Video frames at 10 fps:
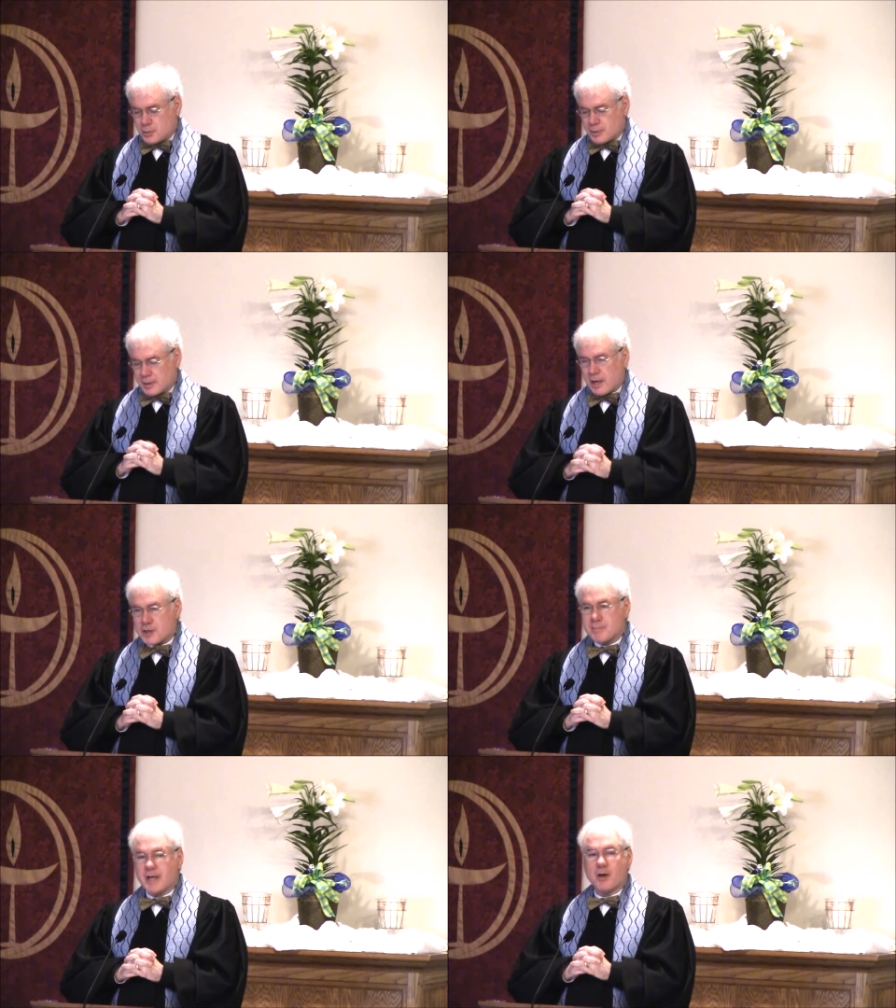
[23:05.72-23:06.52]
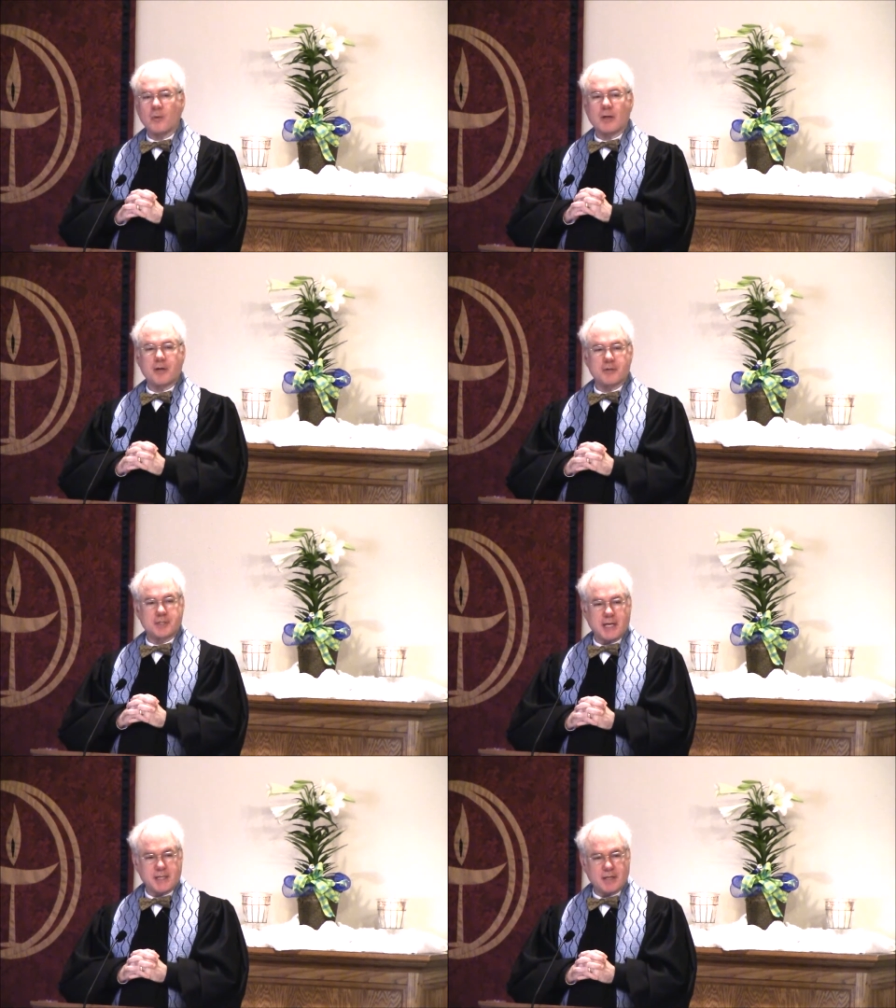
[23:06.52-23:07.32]
to enlarge my own
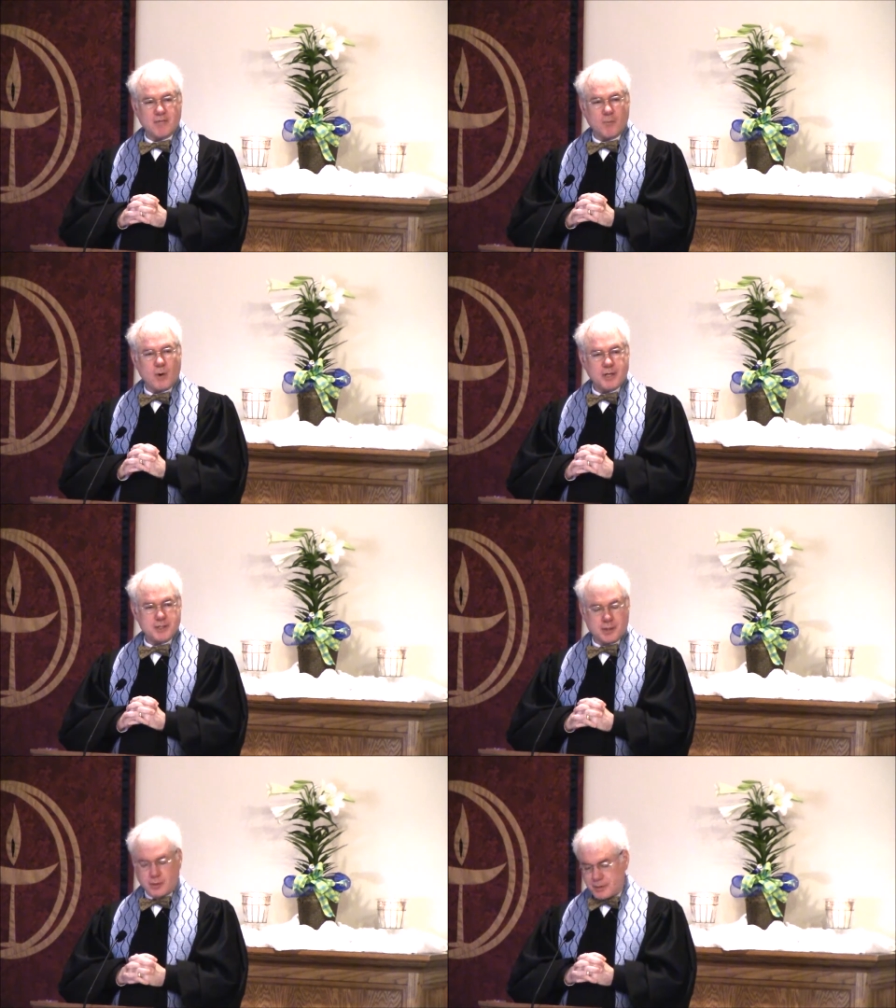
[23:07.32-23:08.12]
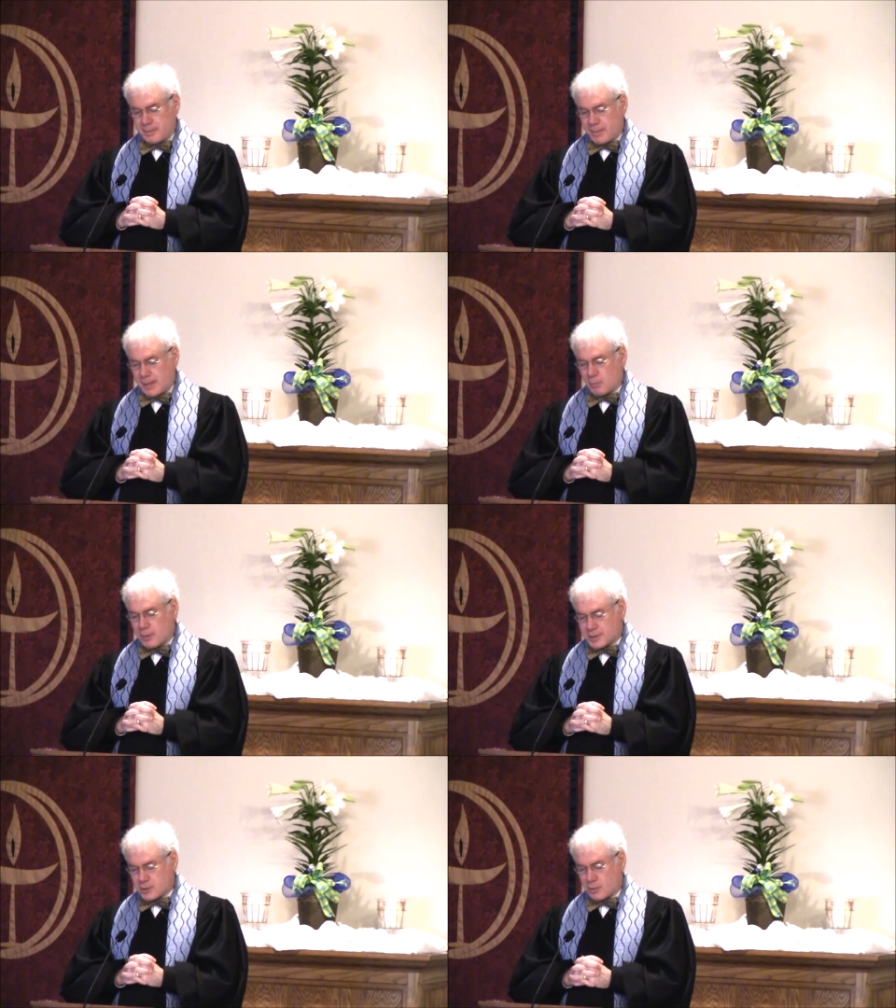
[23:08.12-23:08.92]
understanding of what is good and
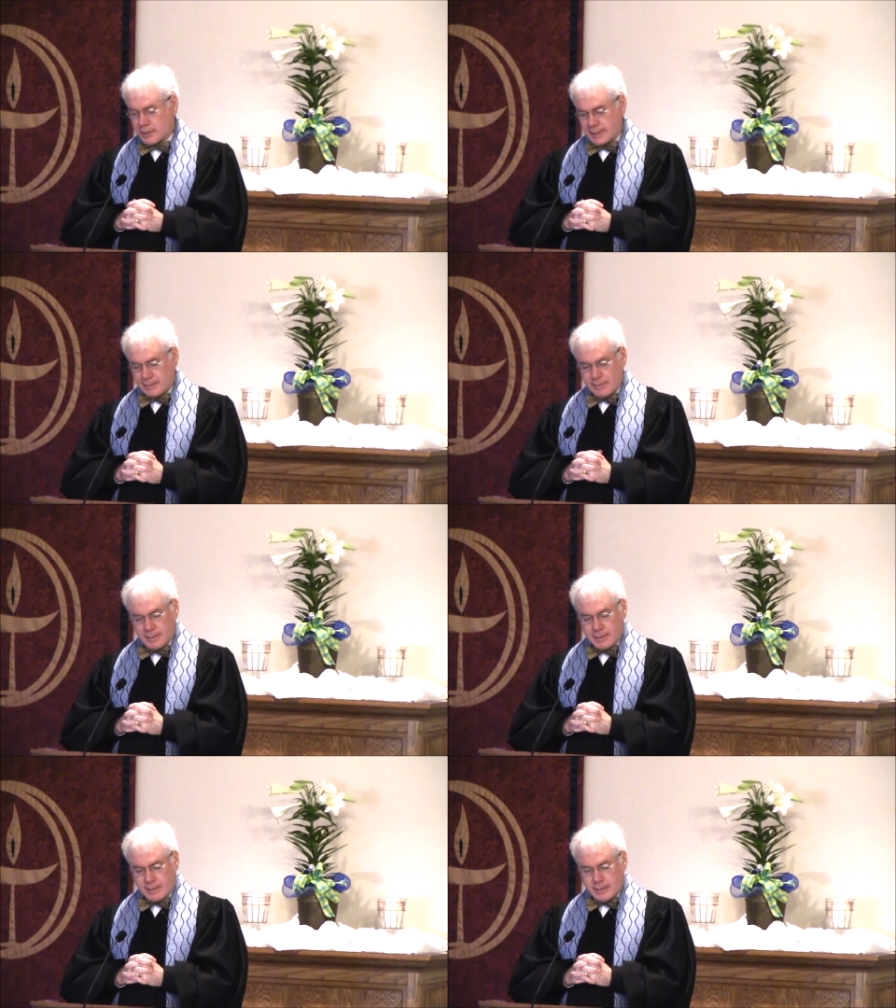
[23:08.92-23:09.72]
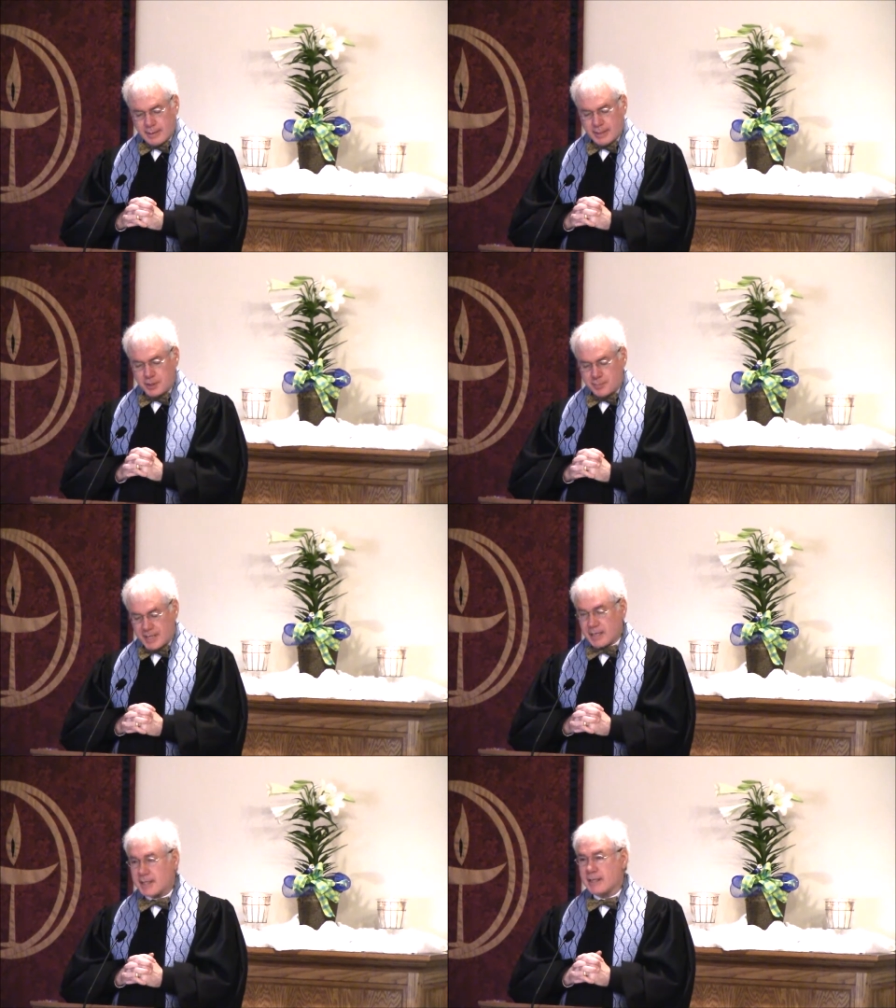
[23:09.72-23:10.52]
what is holy in
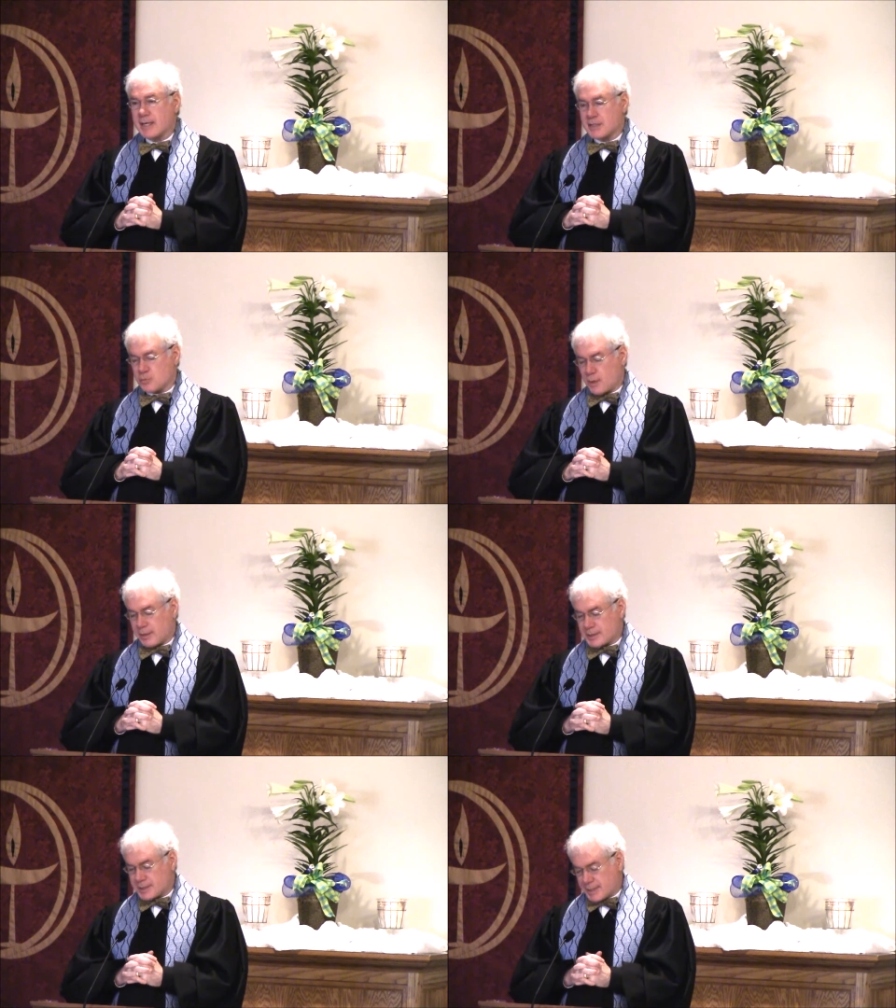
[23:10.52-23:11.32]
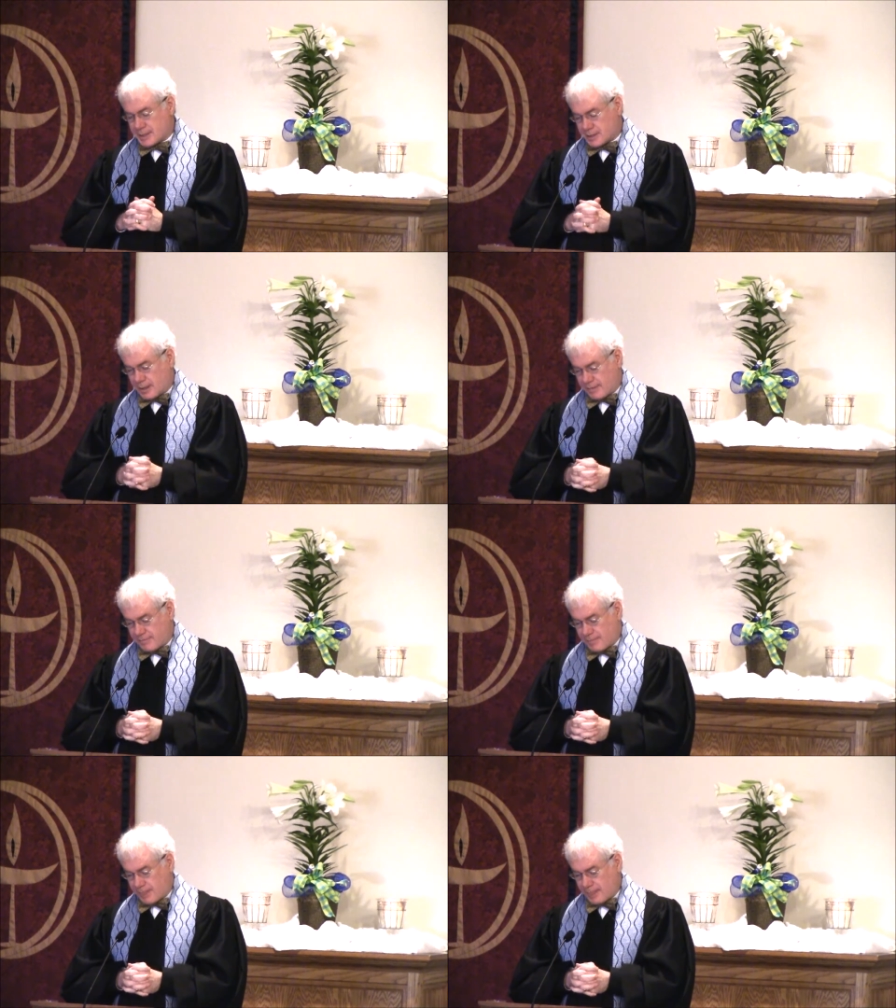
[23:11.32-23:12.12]
humanity as well as in this life.
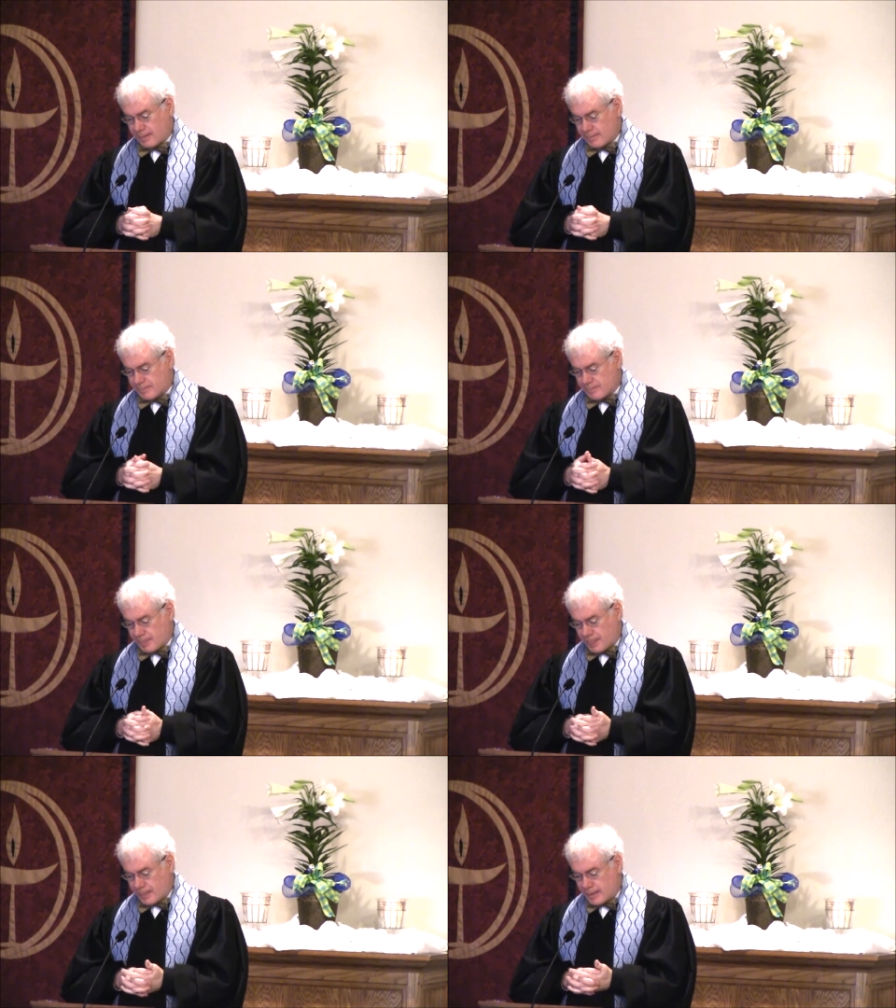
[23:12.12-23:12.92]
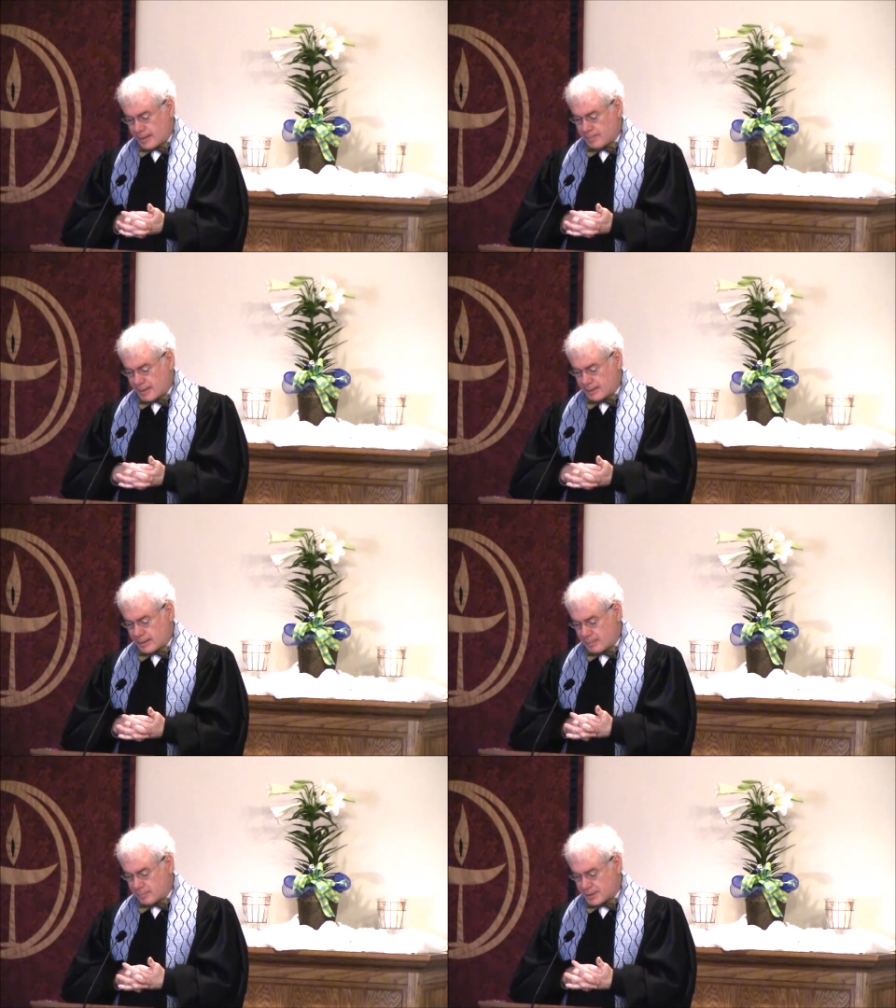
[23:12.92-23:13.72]

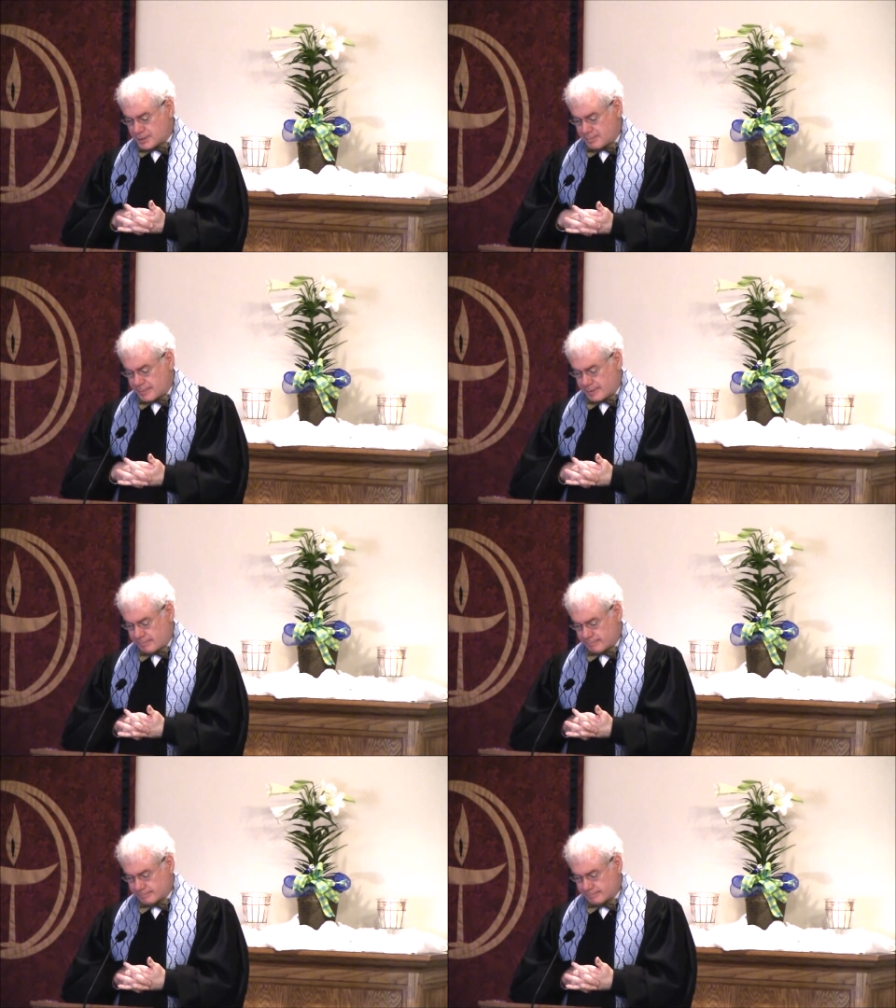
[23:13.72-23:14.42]
Amen and blessed be.